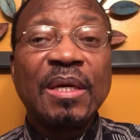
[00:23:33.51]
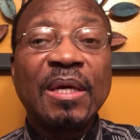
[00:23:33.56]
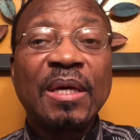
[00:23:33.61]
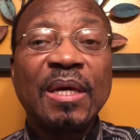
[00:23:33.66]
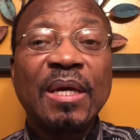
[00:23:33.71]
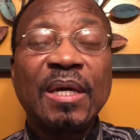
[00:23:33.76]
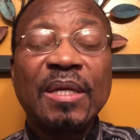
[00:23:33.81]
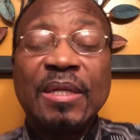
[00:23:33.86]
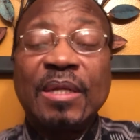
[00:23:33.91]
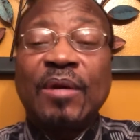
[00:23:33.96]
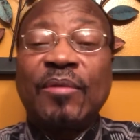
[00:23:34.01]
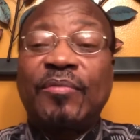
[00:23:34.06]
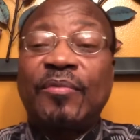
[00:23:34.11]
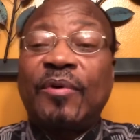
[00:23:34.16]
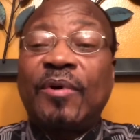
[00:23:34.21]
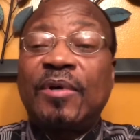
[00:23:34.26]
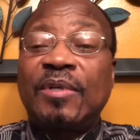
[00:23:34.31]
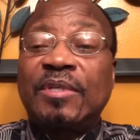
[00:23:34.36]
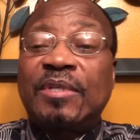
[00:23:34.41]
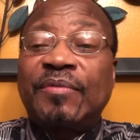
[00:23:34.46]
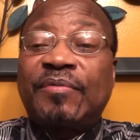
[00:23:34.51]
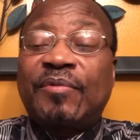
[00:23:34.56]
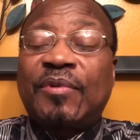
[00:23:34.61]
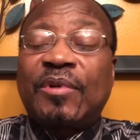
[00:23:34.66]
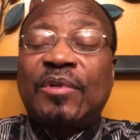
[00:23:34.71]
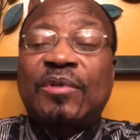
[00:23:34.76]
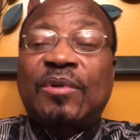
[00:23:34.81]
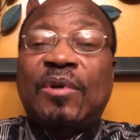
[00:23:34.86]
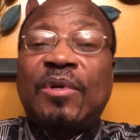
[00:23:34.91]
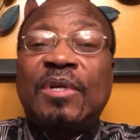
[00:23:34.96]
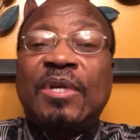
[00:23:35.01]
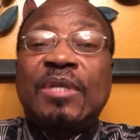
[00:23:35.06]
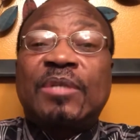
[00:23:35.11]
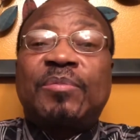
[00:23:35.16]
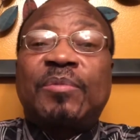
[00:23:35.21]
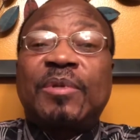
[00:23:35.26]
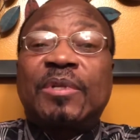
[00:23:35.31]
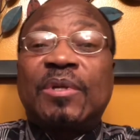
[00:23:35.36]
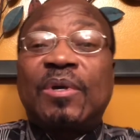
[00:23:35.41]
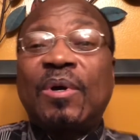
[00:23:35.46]
And therefore difficult to connect
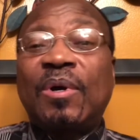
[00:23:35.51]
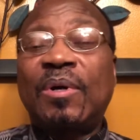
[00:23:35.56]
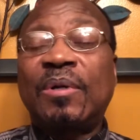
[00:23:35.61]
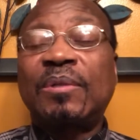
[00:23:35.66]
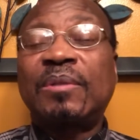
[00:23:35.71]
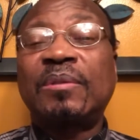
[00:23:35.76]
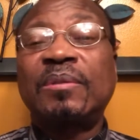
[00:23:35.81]
with God.